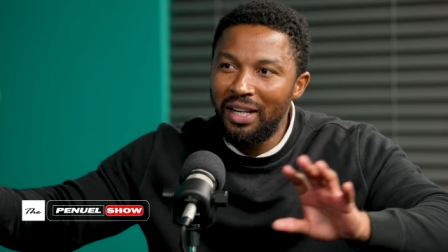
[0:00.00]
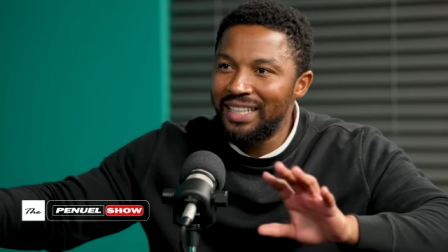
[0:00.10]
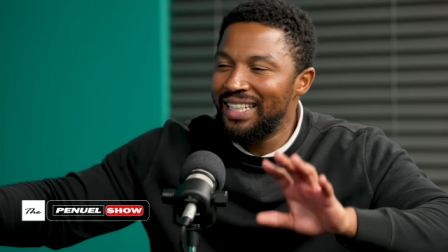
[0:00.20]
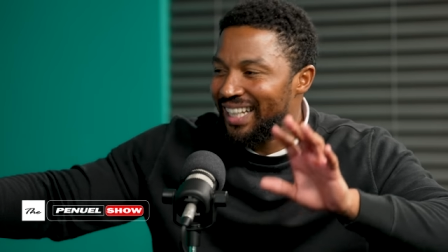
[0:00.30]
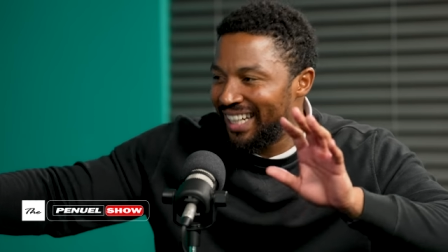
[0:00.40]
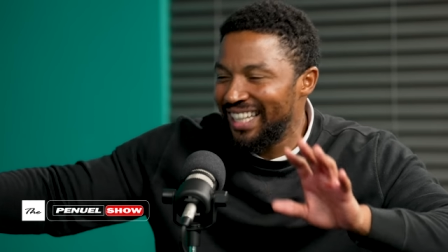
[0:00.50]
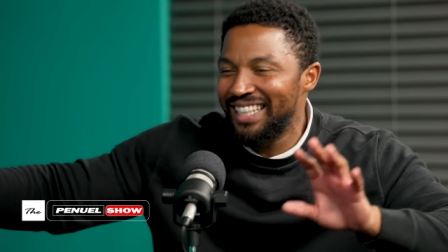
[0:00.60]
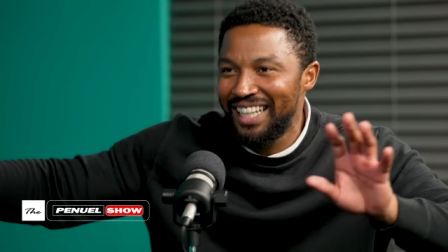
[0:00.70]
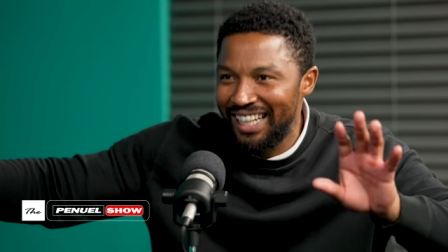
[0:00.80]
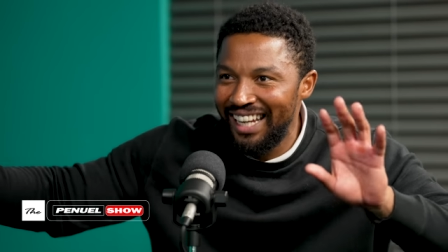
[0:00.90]

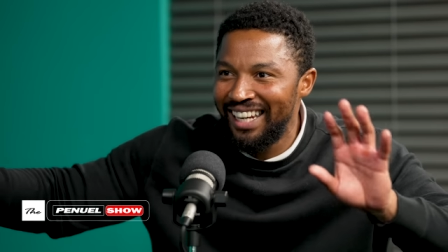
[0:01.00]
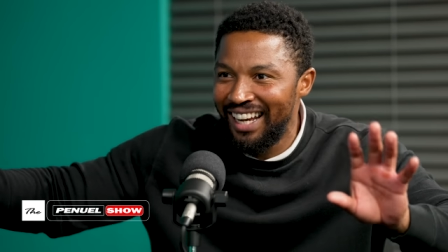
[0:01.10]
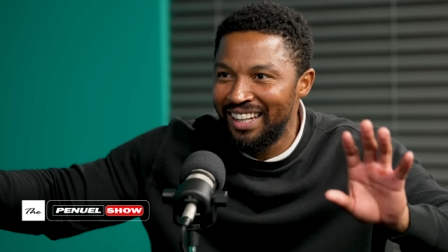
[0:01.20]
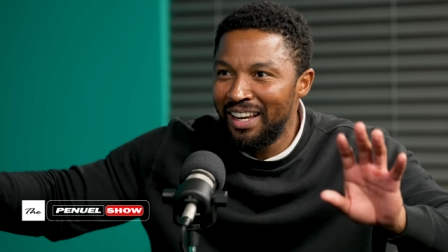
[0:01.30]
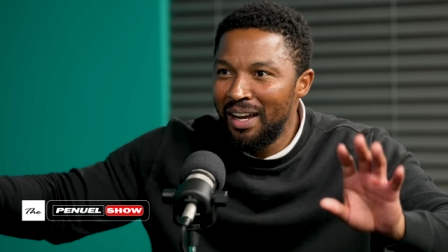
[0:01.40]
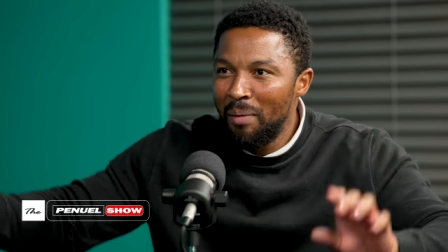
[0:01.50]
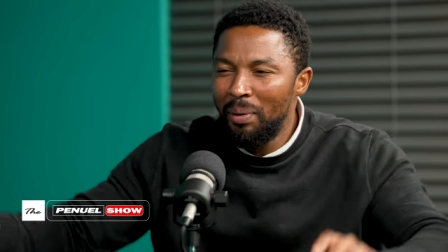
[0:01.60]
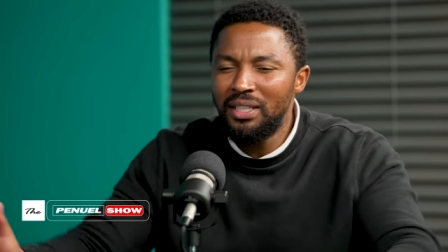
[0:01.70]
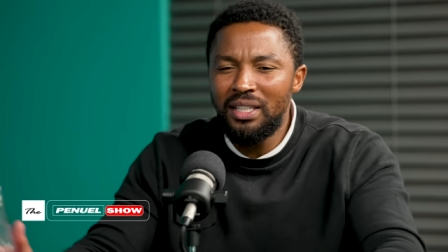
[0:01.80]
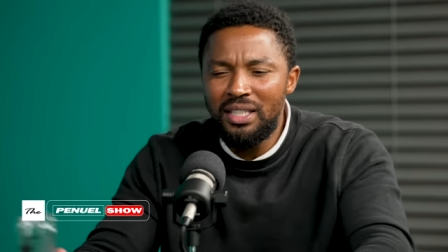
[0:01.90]
Teresa and that.
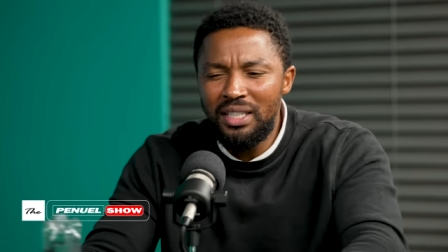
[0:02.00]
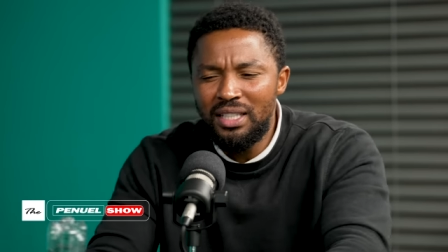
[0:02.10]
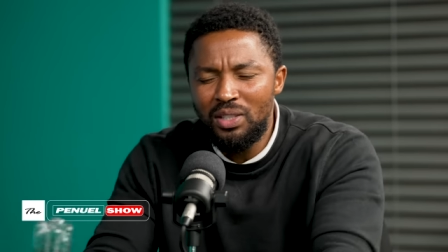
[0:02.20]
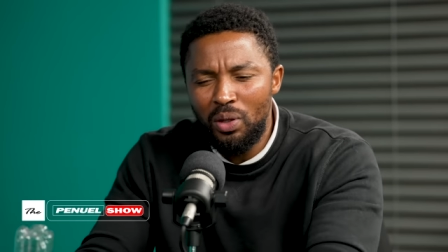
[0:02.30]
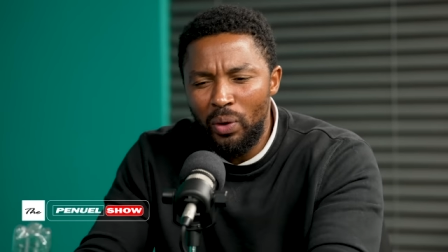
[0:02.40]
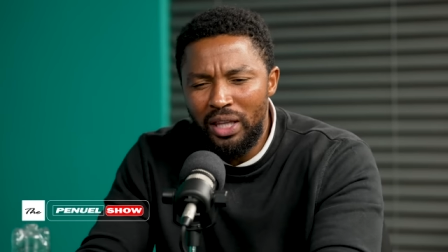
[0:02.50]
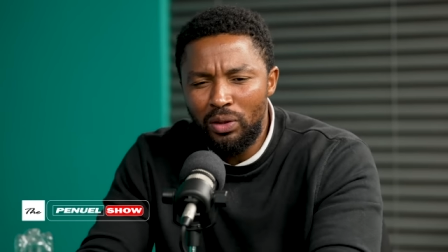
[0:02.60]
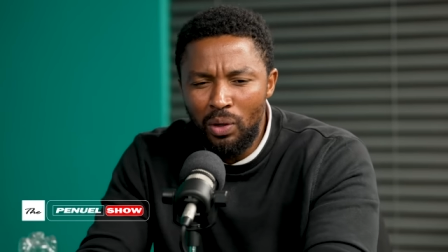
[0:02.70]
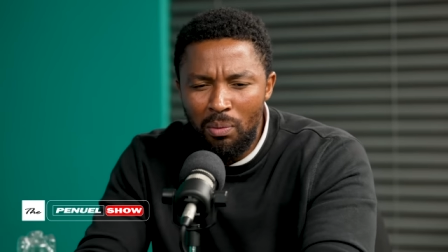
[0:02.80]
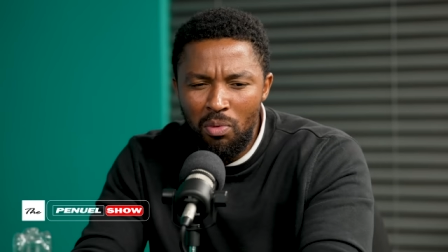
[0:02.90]
But this news into the way
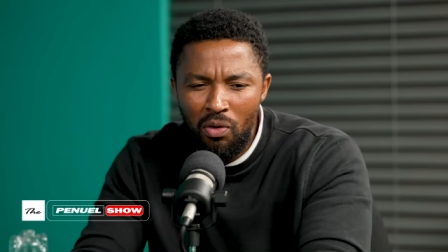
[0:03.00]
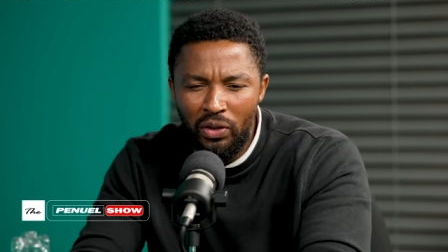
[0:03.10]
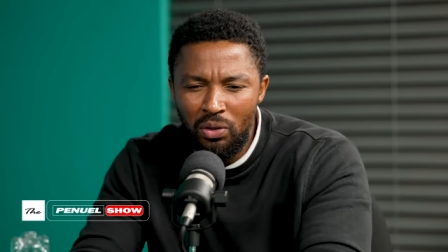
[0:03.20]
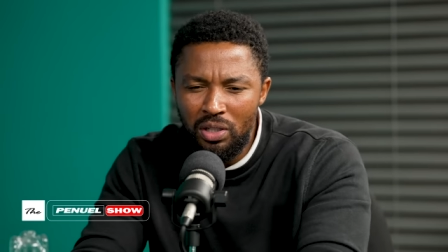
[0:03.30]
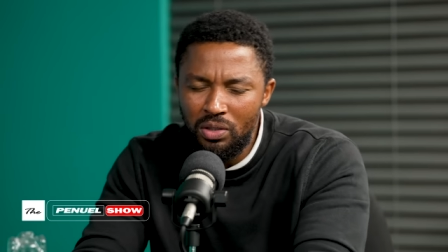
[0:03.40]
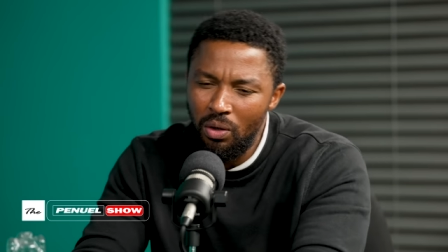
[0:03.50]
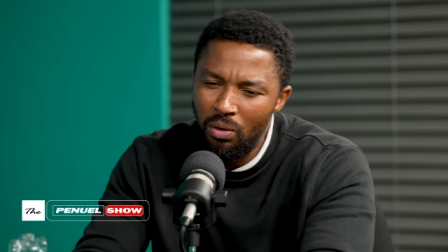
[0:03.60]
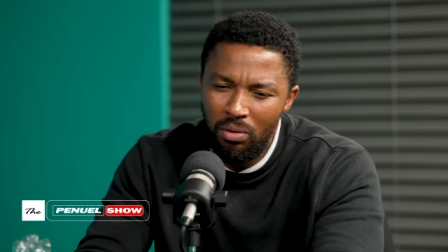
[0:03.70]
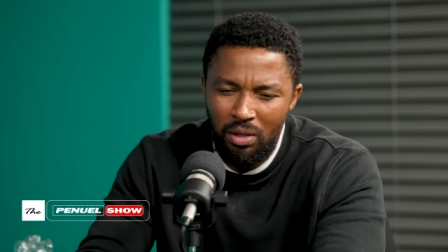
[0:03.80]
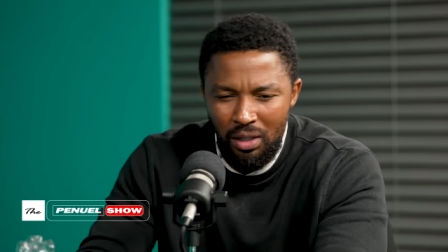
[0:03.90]
that they were moving, you just
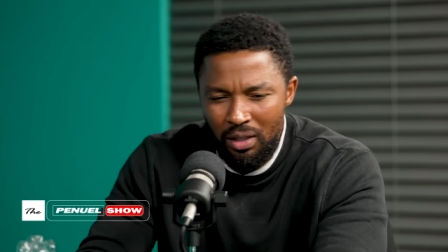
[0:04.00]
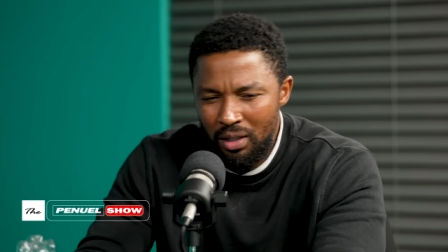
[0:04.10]
go,